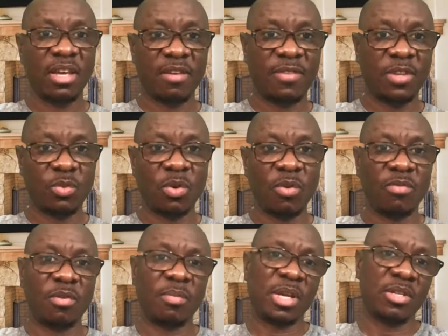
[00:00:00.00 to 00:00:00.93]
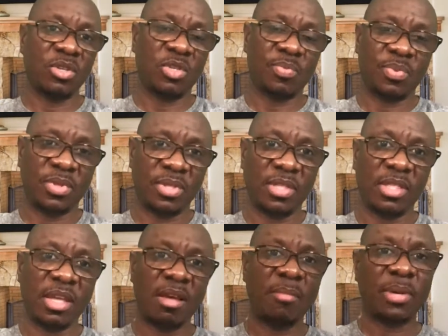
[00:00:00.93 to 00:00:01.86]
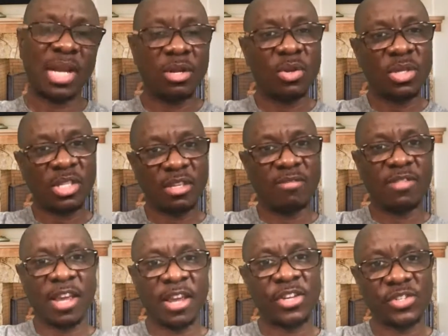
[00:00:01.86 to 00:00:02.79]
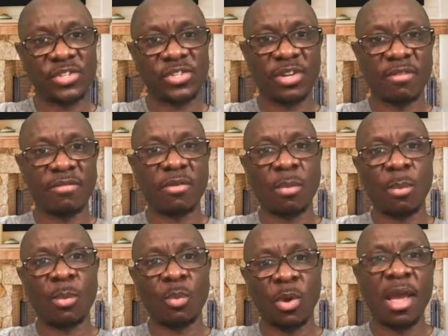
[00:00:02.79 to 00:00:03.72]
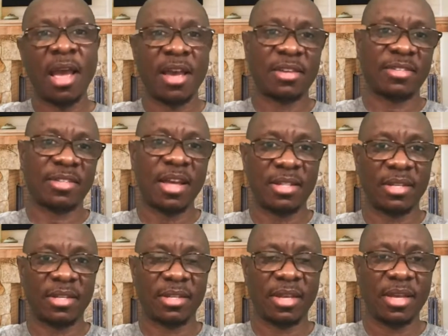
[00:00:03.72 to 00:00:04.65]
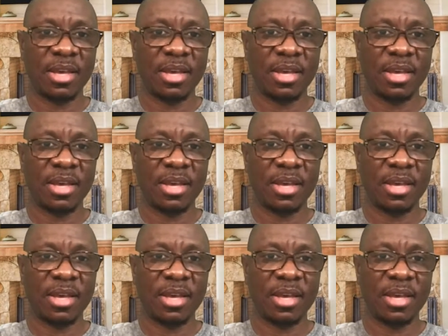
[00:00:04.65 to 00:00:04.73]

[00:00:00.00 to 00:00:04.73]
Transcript: If this worked for me, I just put it there, but I don't give the history from where I started.